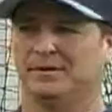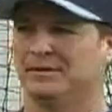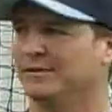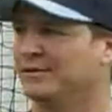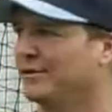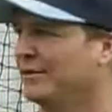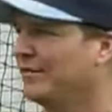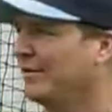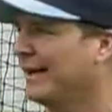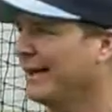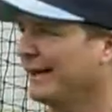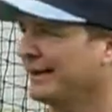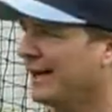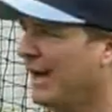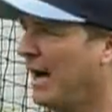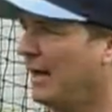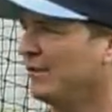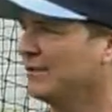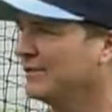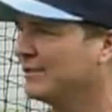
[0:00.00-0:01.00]
You know, if I got a
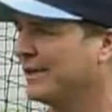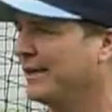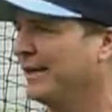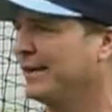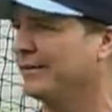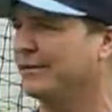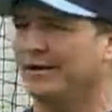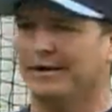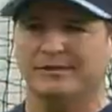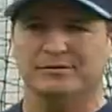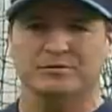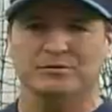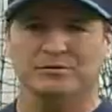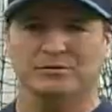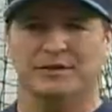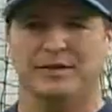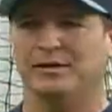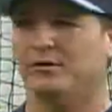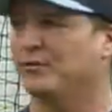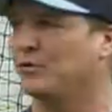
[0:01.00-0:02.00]
college kid or high school
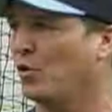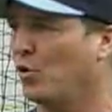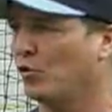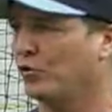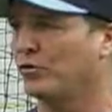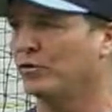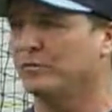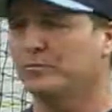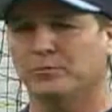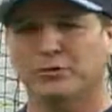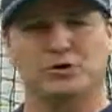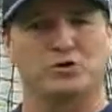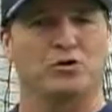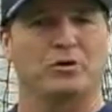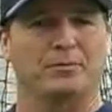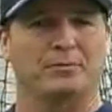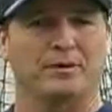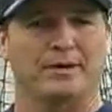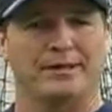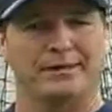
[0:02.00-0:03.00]
kid or an older, mature
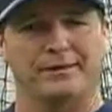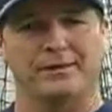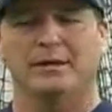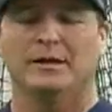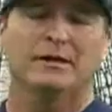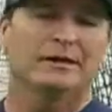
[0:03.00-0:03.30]
player,